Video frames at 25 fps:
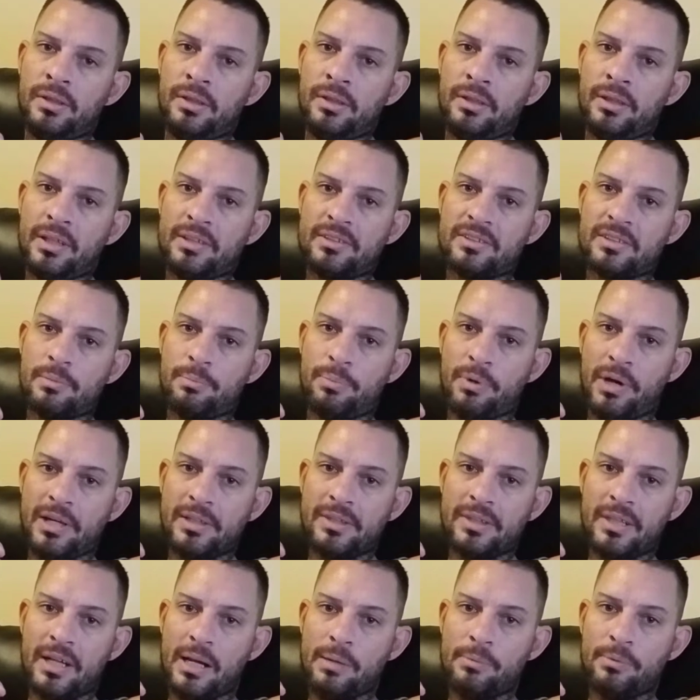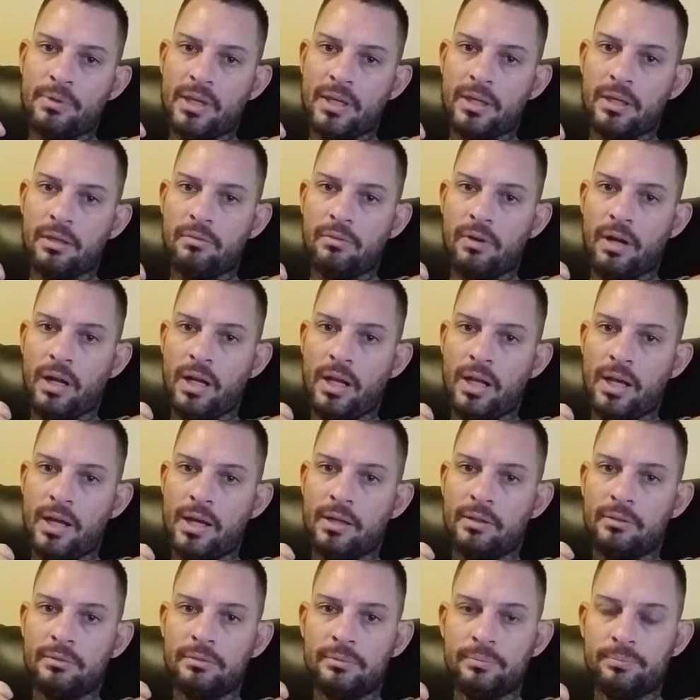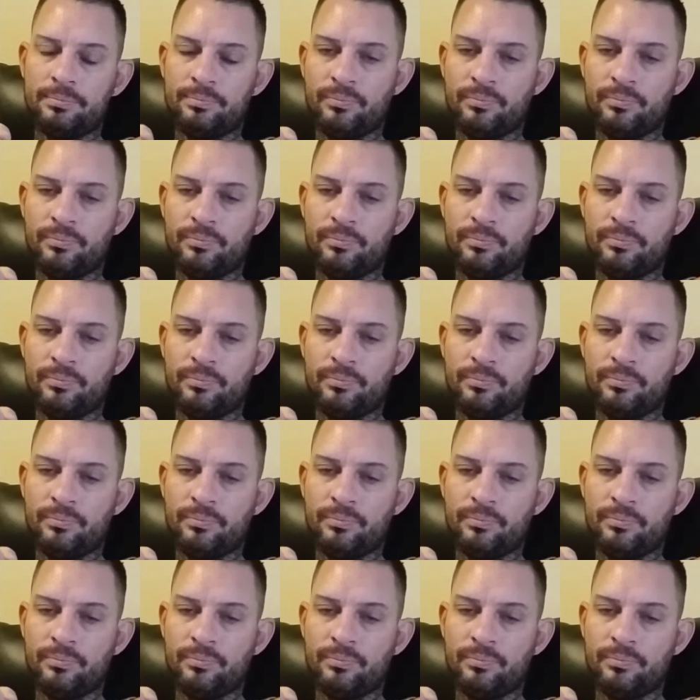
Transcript: That's the bike that I'm liking right now.